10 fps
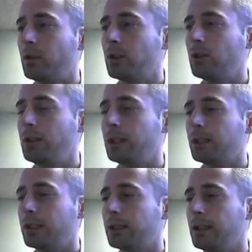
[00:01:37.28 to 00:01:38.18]
of what you need
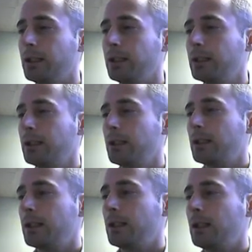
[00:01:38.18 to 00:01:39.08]
to get done,
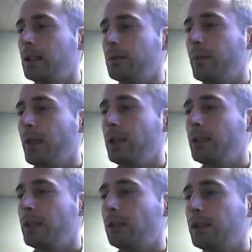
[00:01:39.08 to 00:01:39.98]

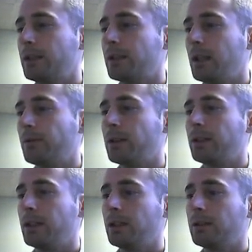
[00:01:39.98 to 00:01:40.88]
and then list
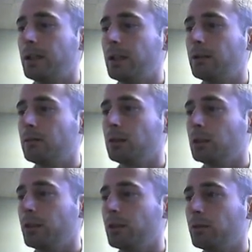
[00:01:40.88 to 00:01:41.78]
everything that,
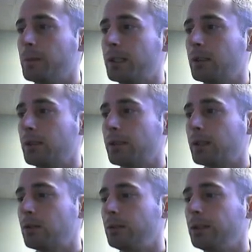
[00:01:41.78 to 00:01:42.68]
the materials
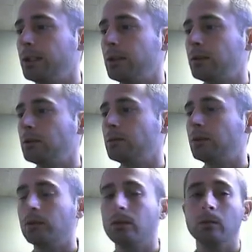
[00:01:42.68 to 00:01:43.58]
that you'll need to
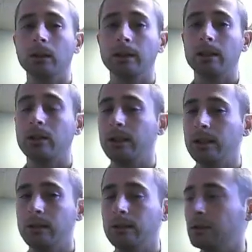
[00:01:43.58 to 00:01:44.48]
do the work that you
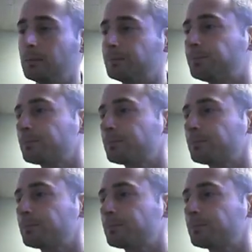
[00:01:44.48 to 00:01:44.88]
need to do.